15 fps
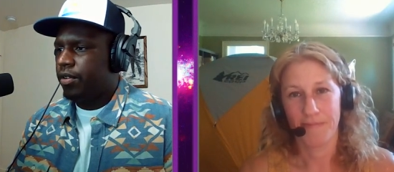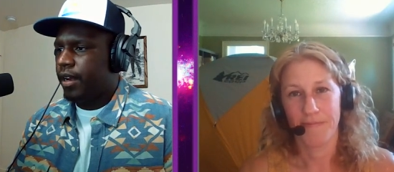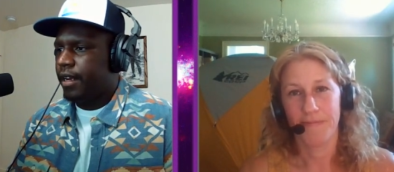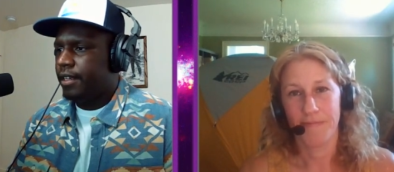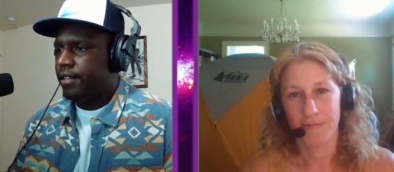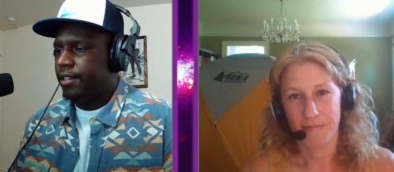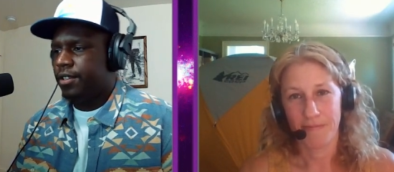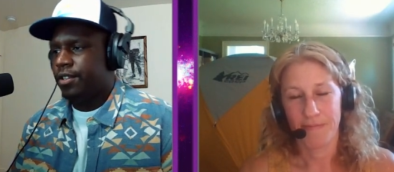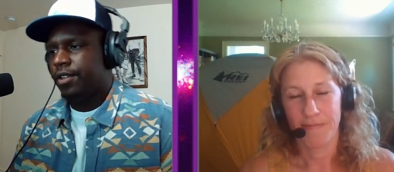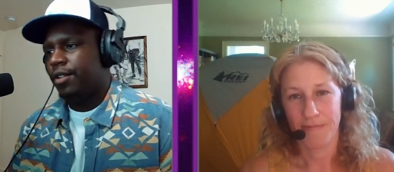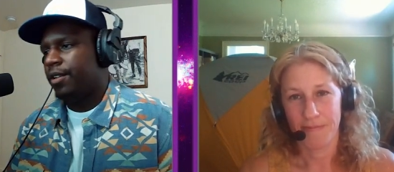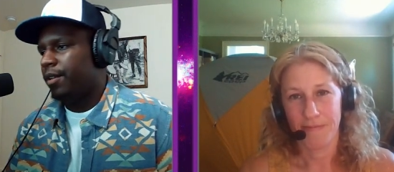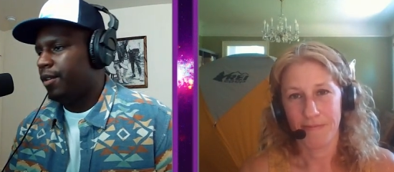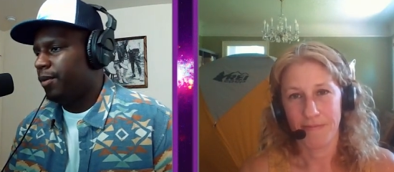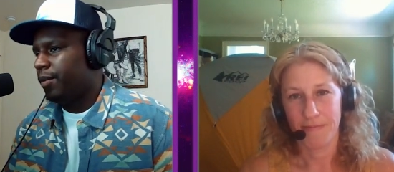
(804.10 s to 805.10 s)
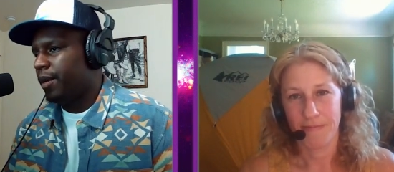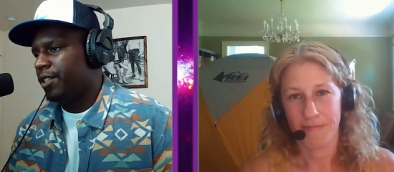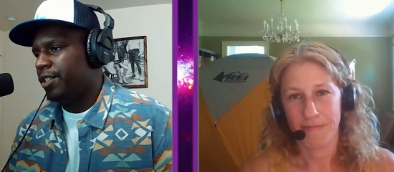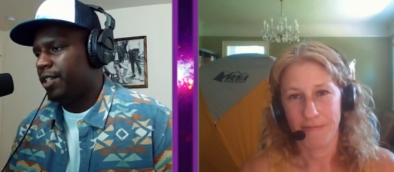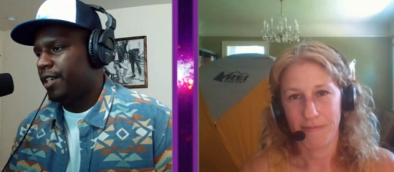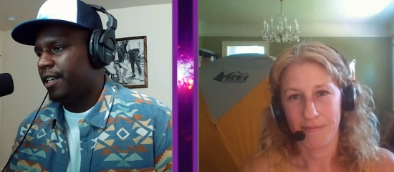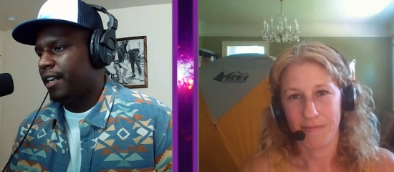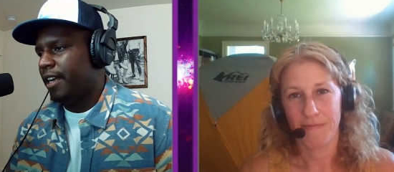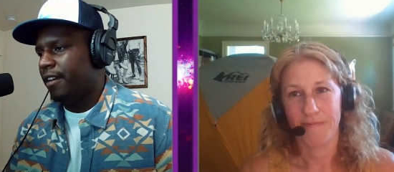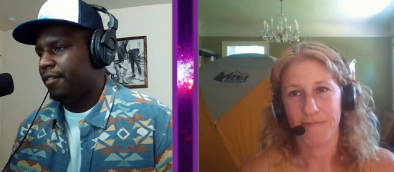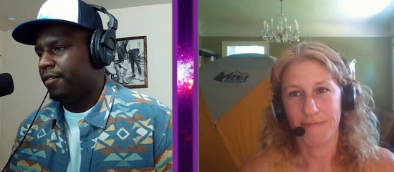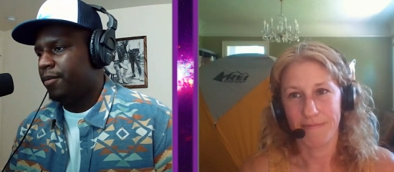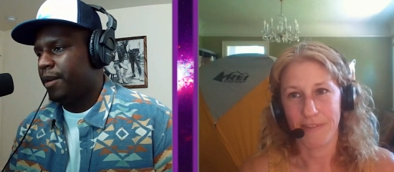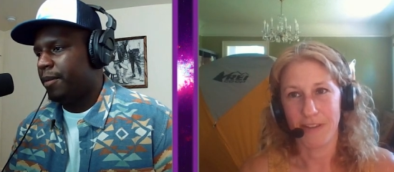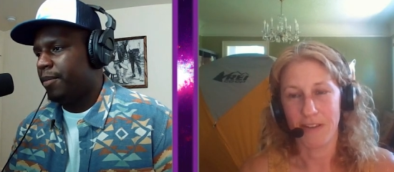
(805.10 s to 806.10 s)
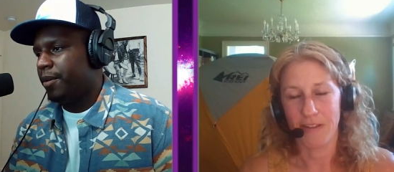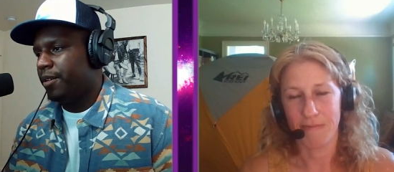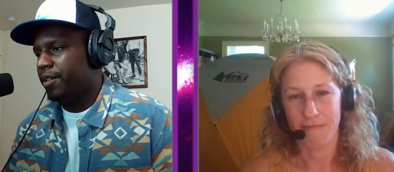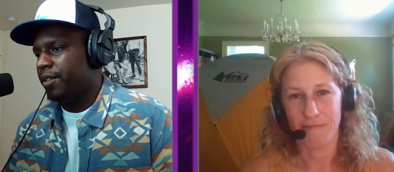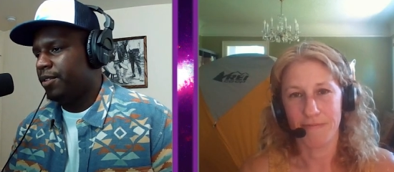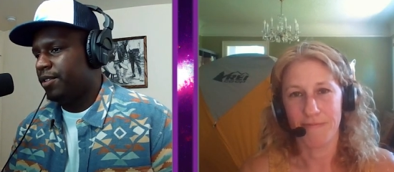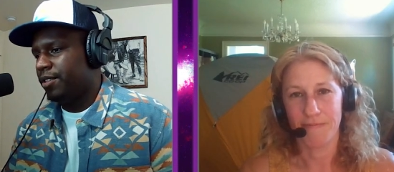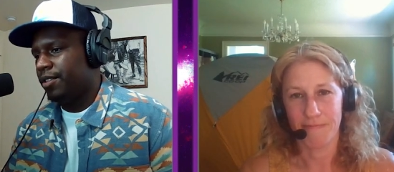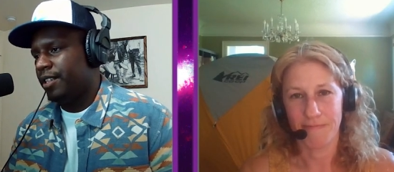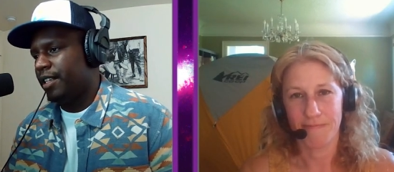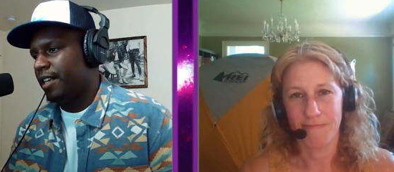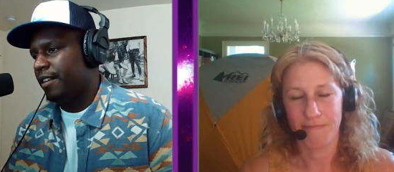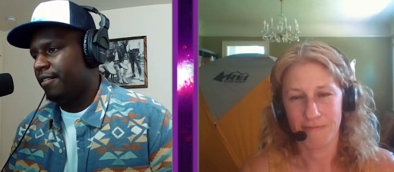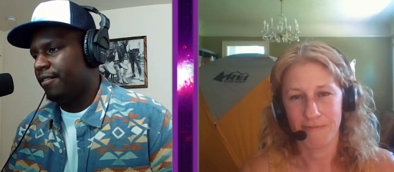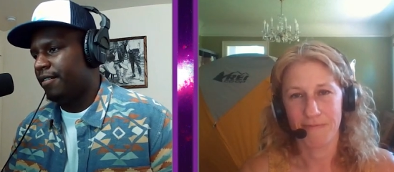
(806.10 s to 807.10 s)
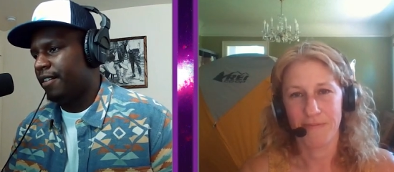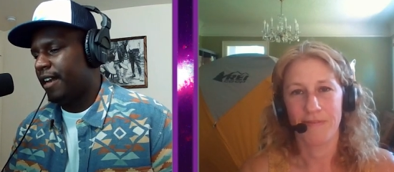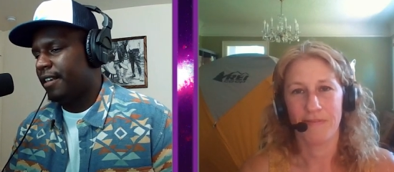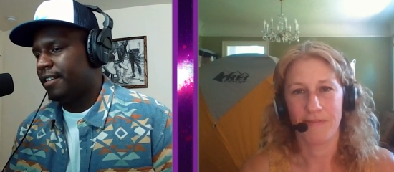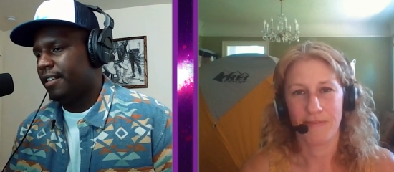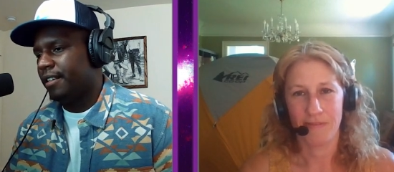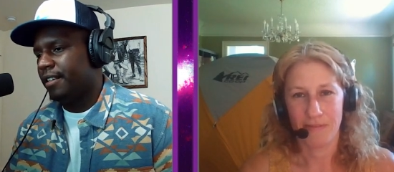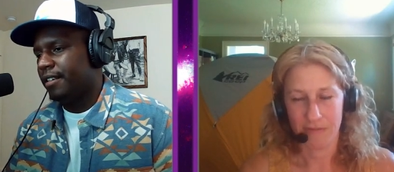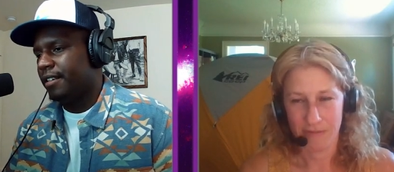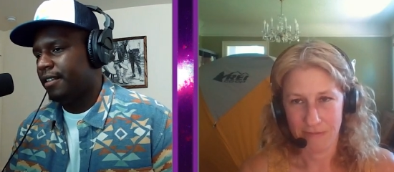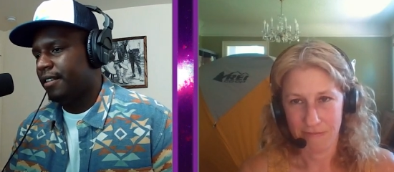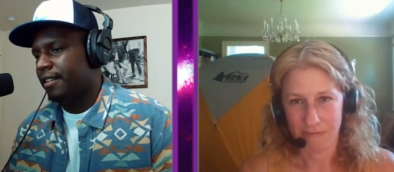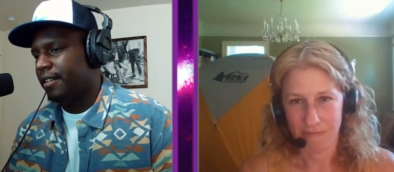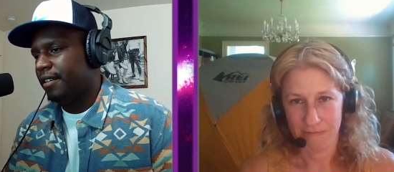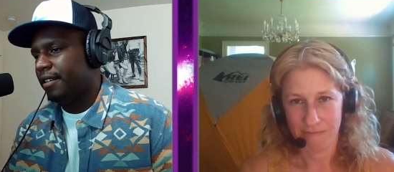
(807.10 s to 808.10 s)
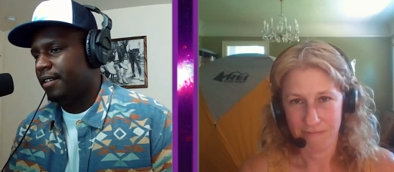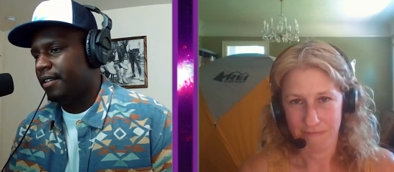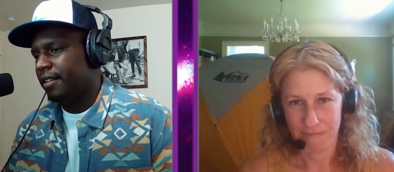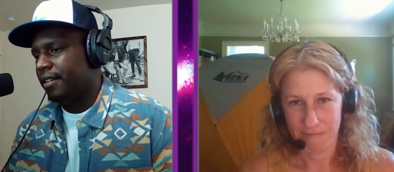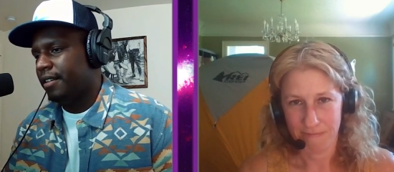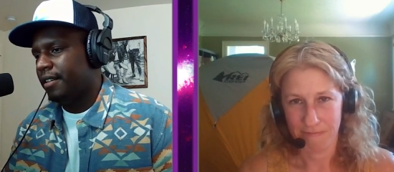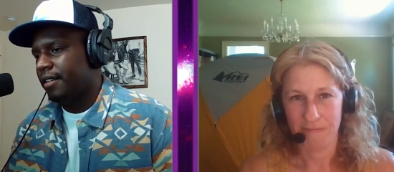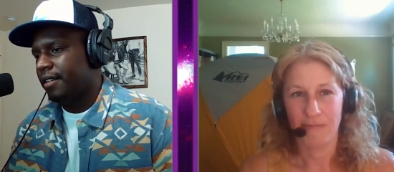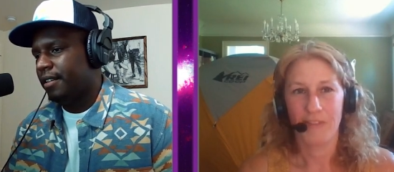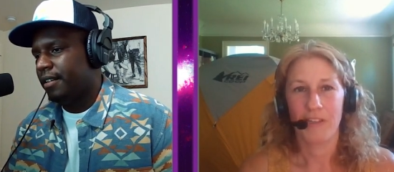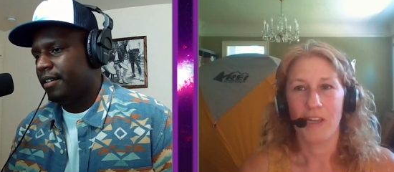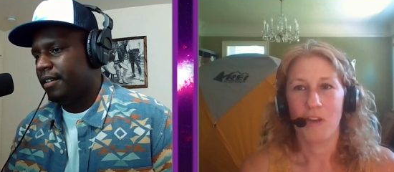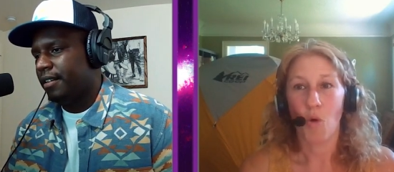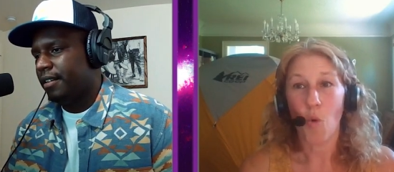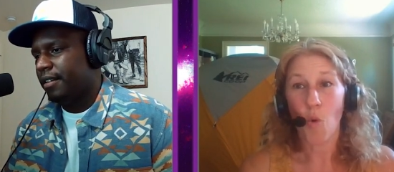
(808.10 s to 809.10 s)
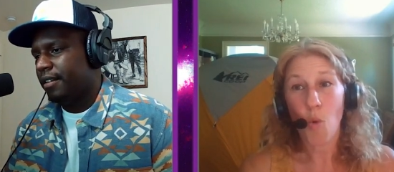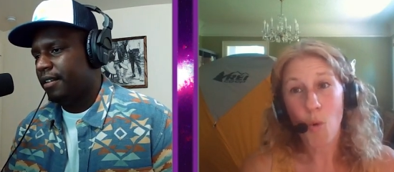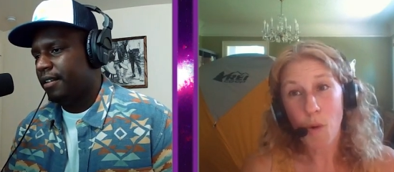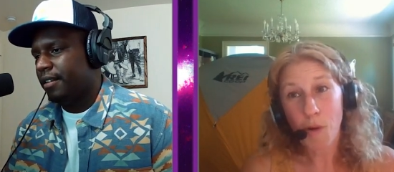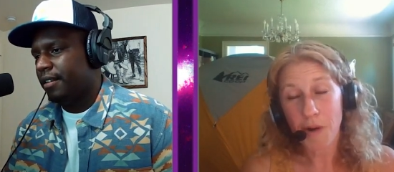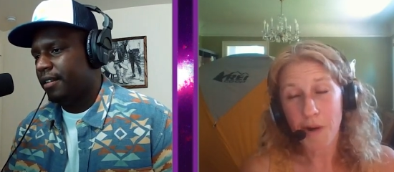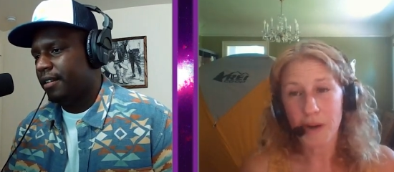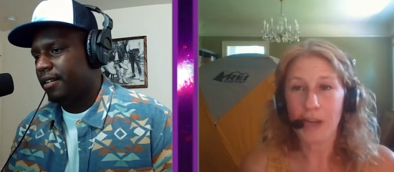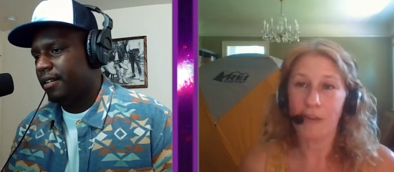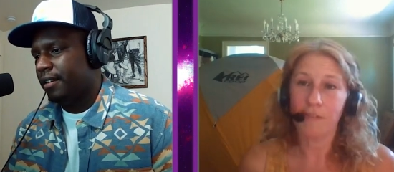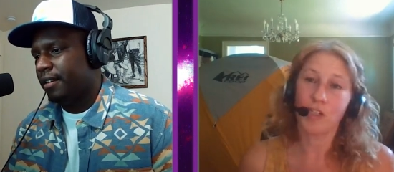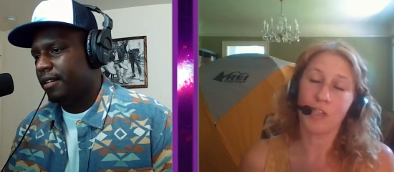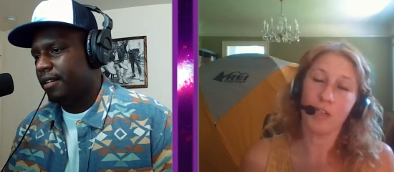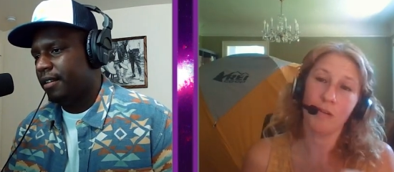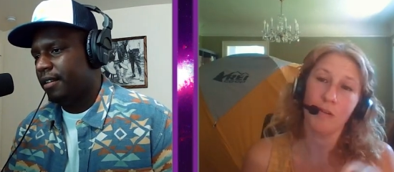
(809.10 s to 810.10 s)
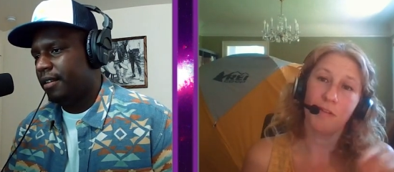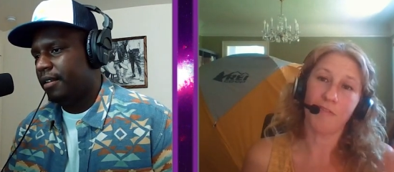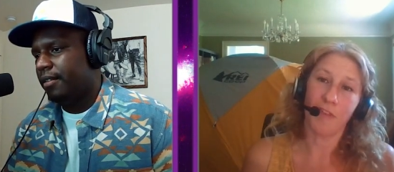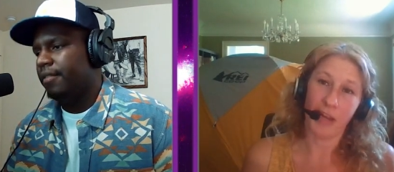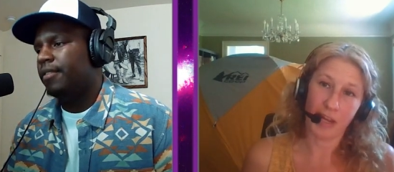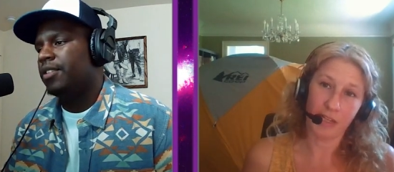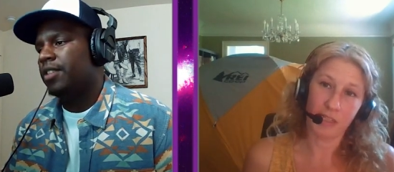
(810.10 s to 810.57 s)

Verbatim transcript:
Speaker 1: crazy. So the only way she can have reproduce is to get infected
Speaker 2: or if she